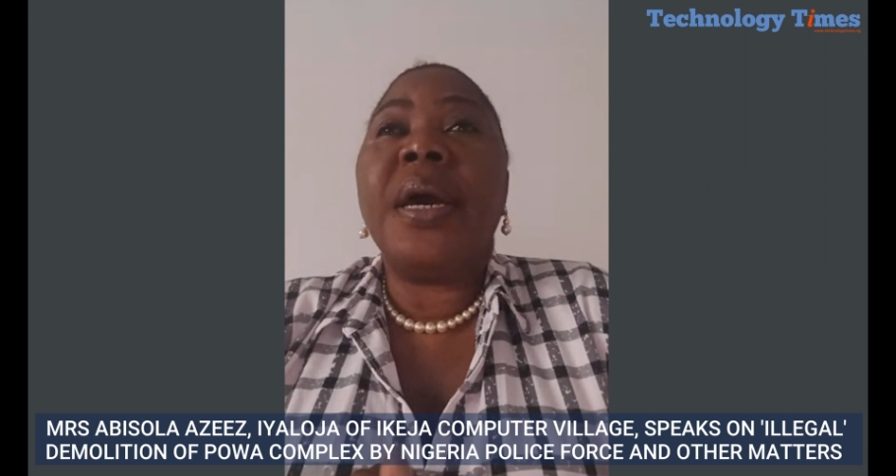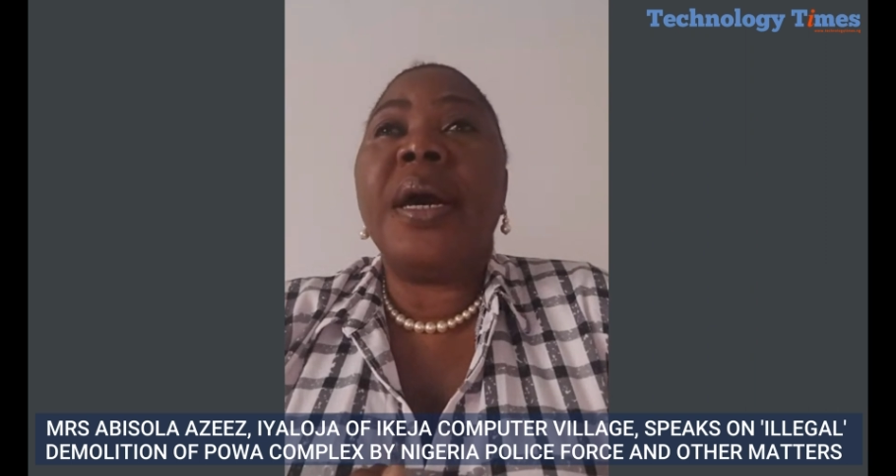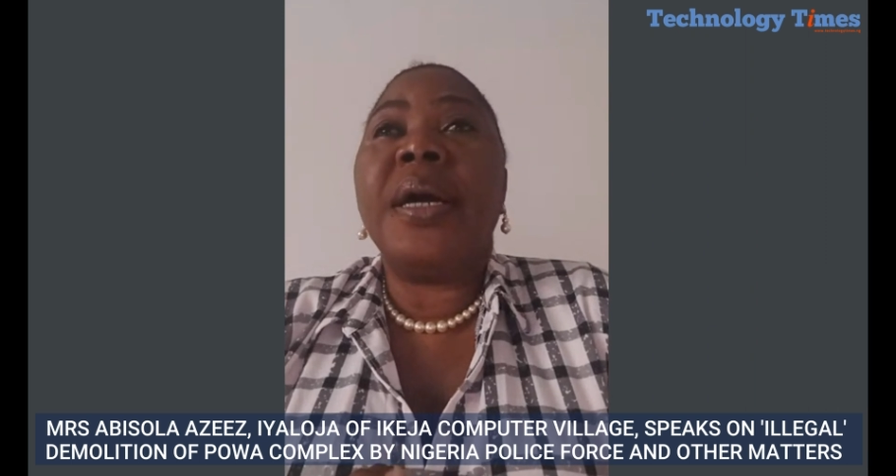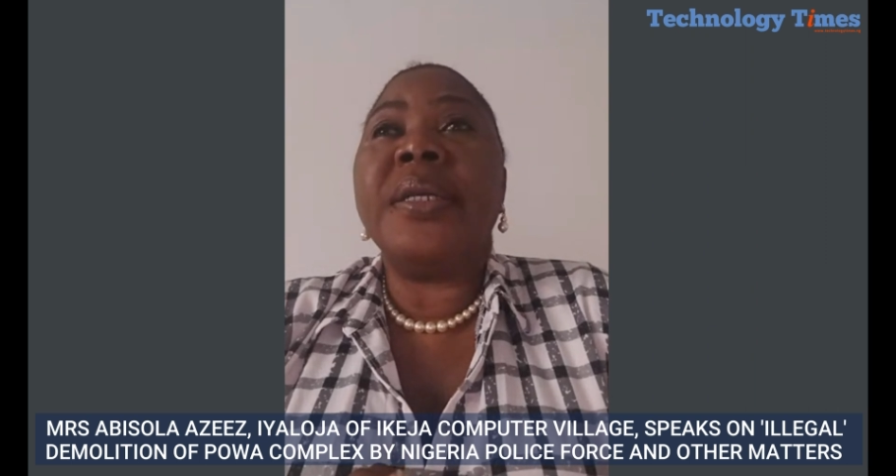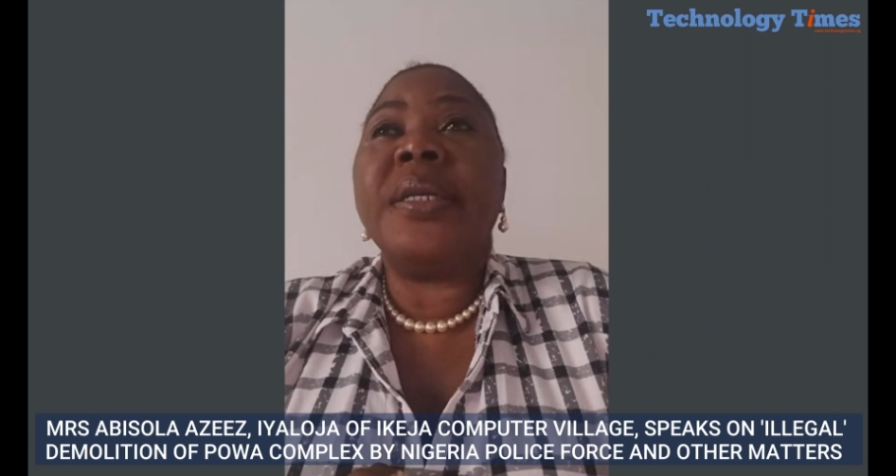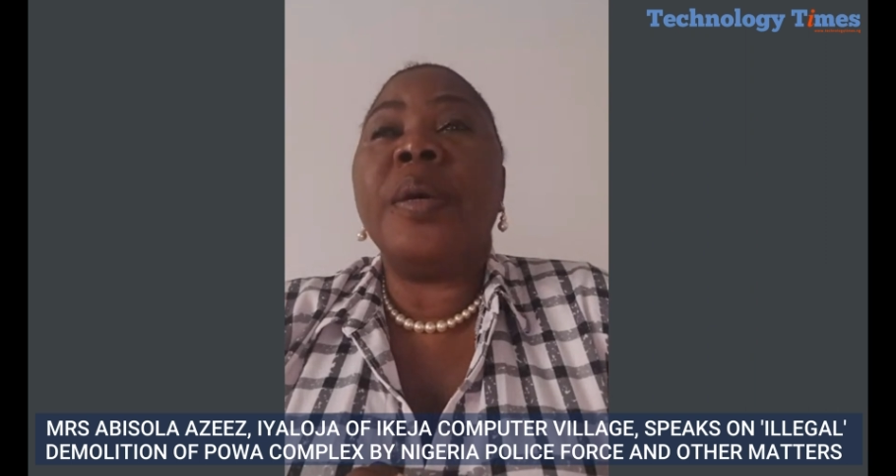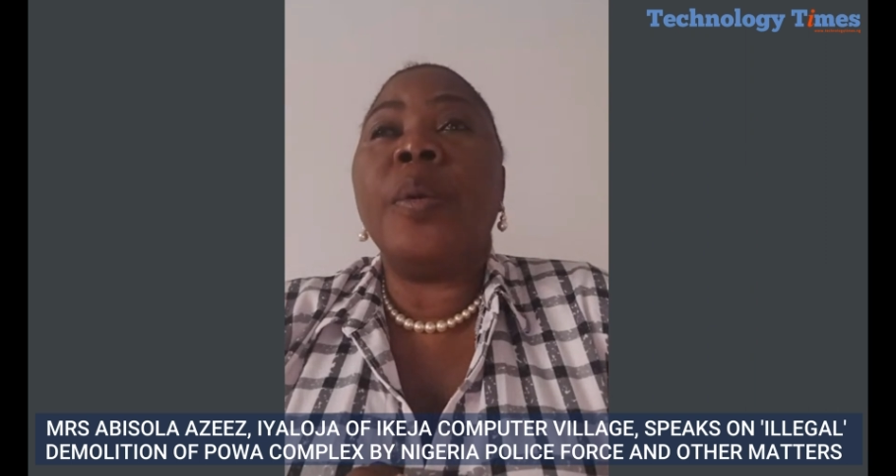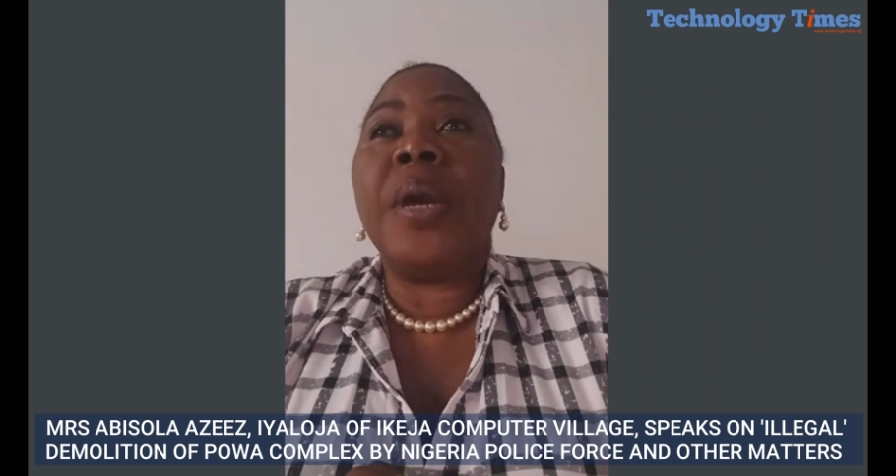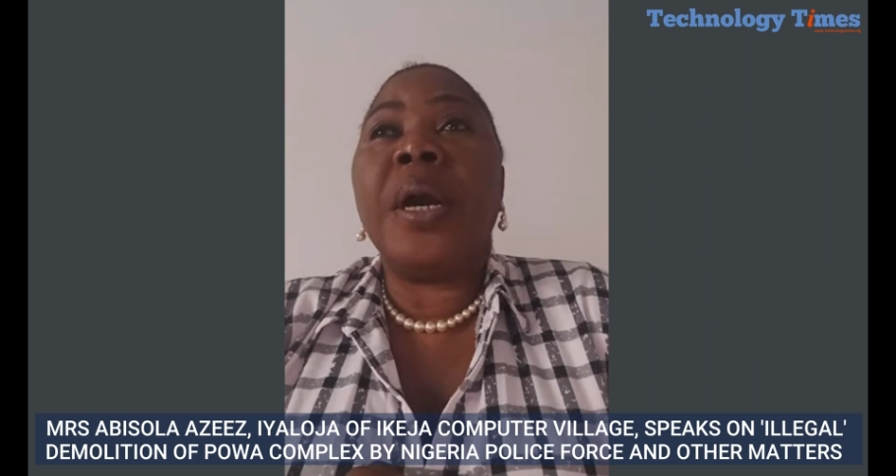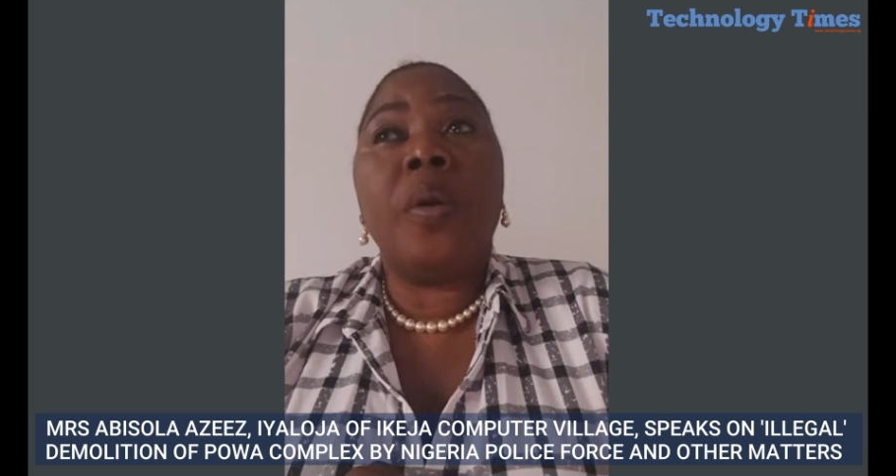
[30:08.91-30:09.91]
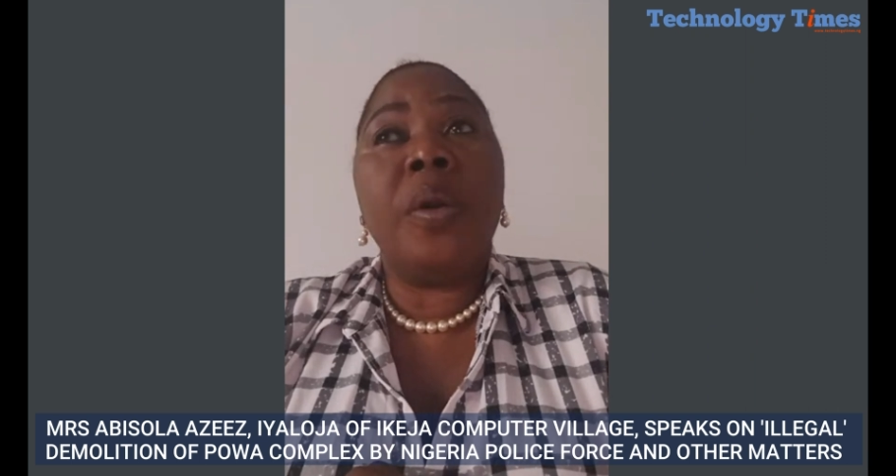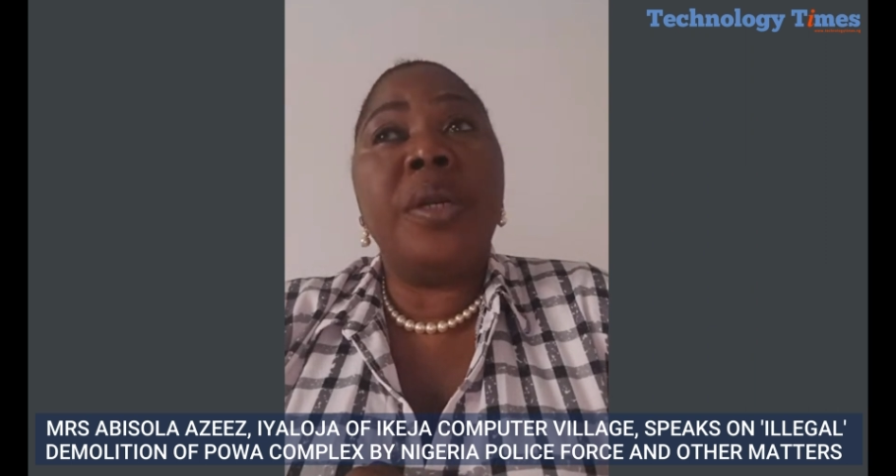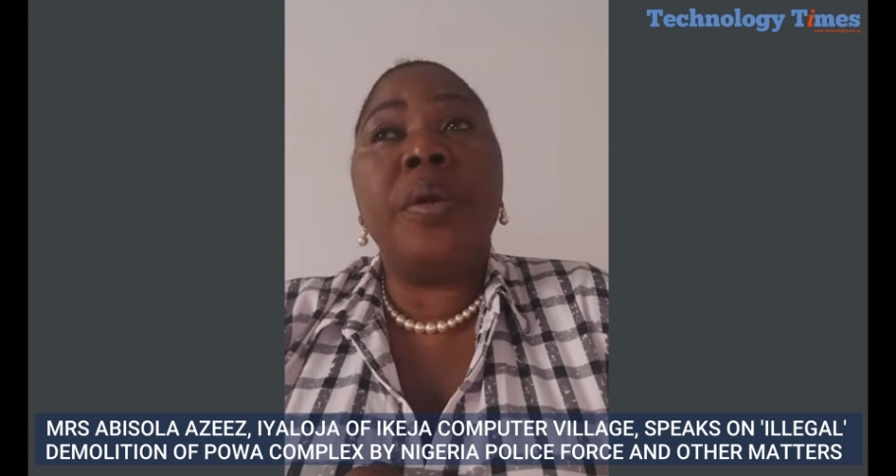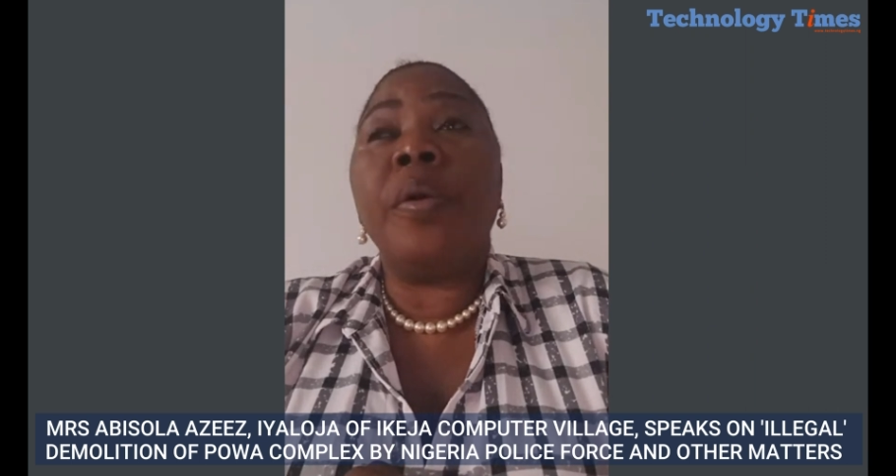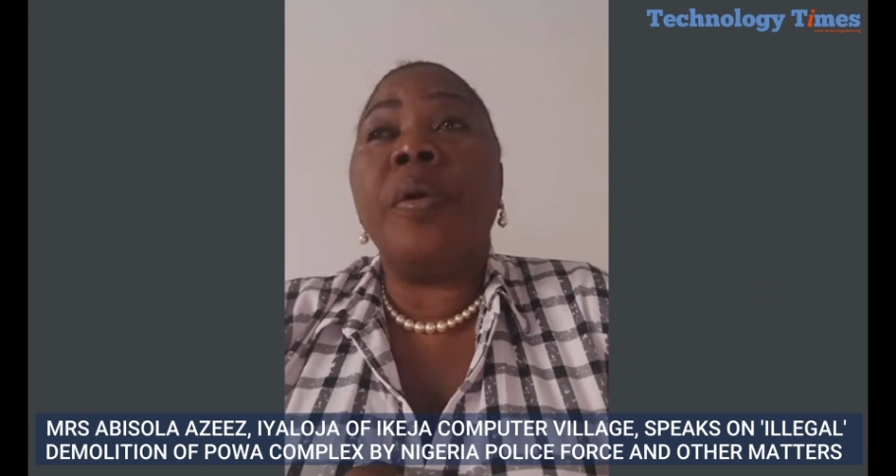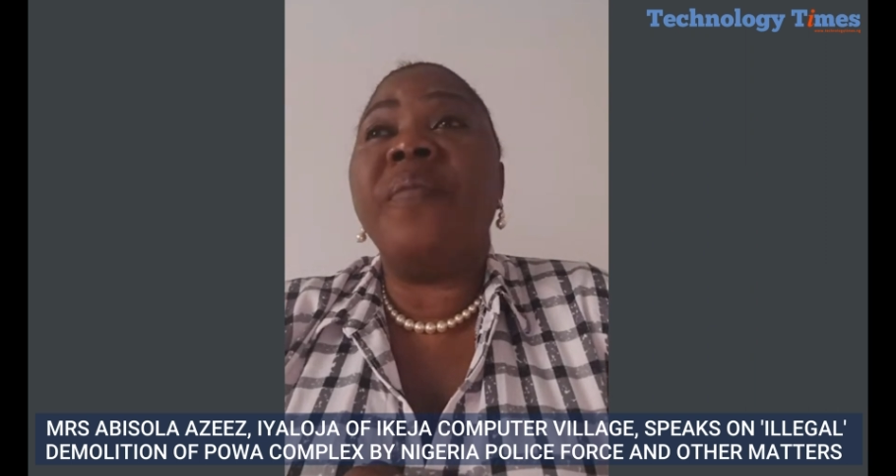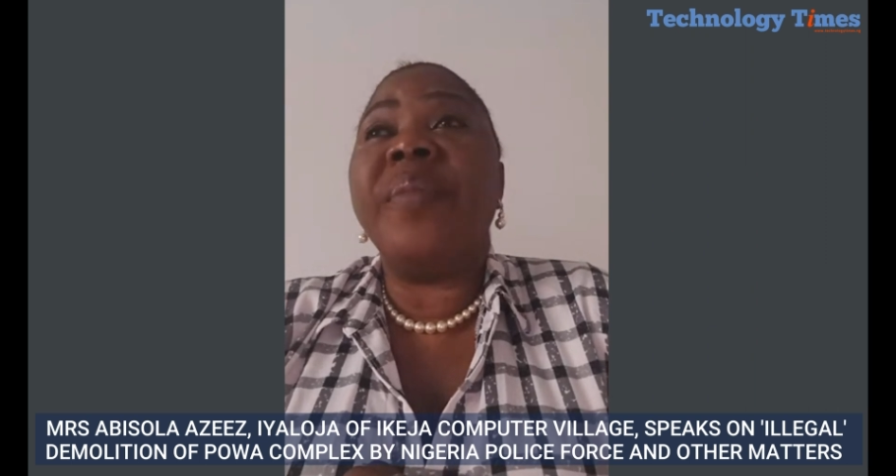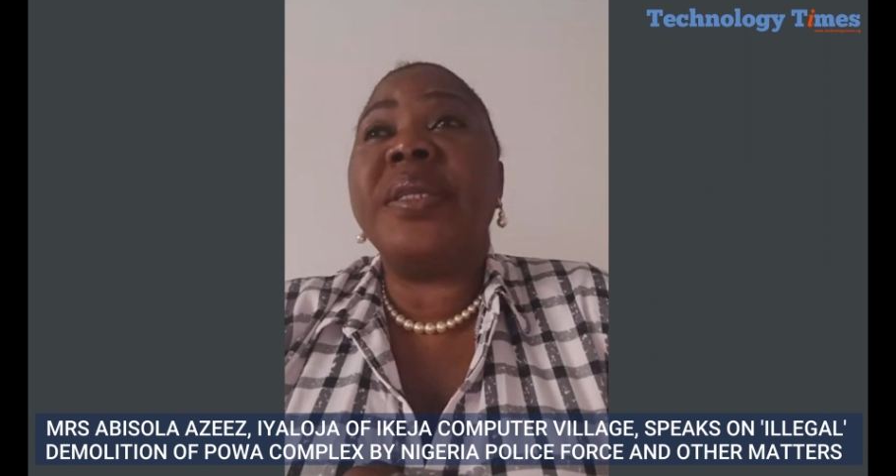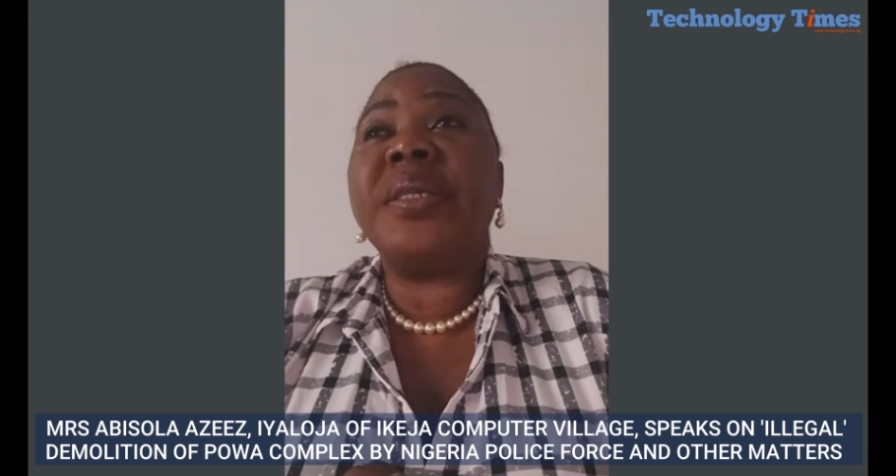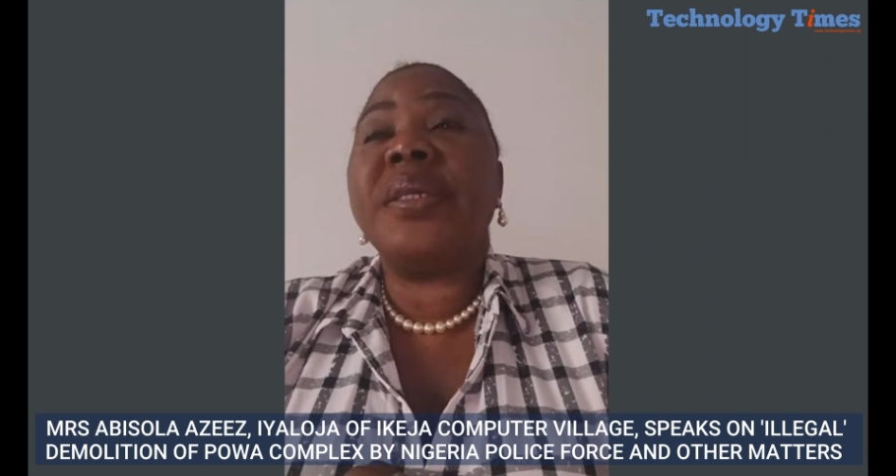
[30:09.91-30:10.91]
and we are calling on
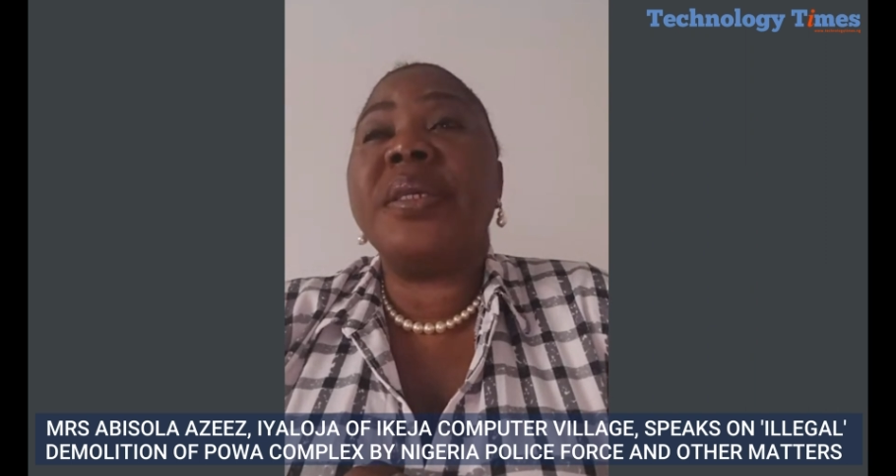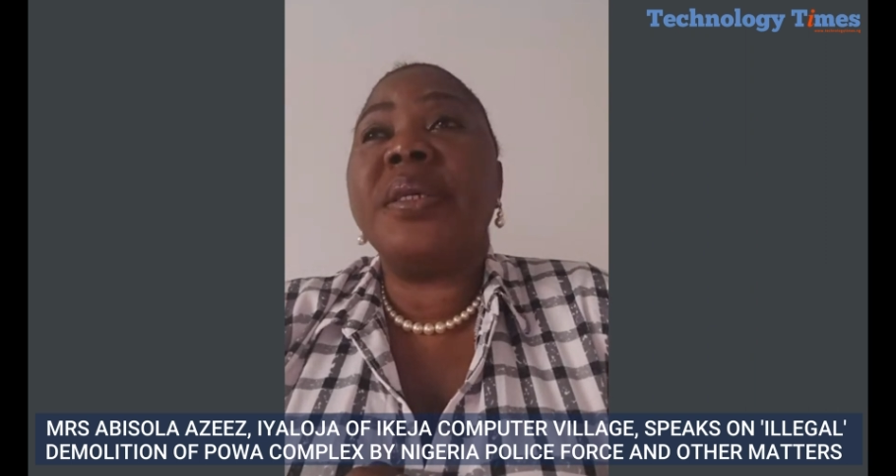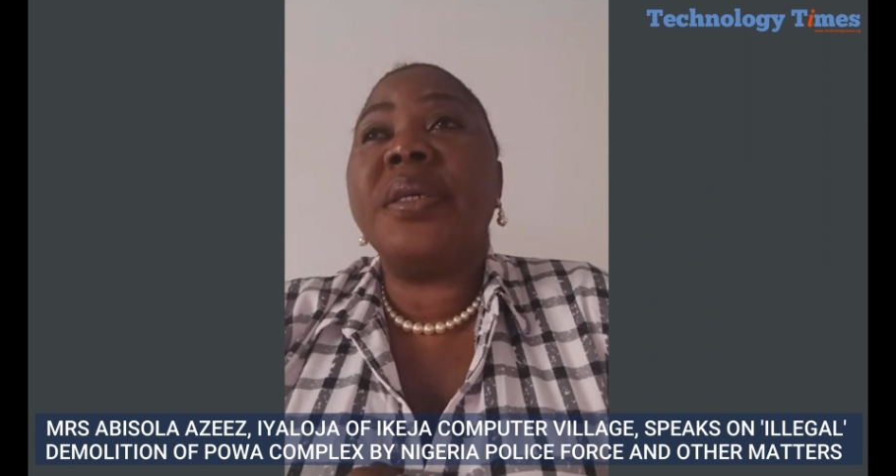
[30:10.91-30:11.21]
government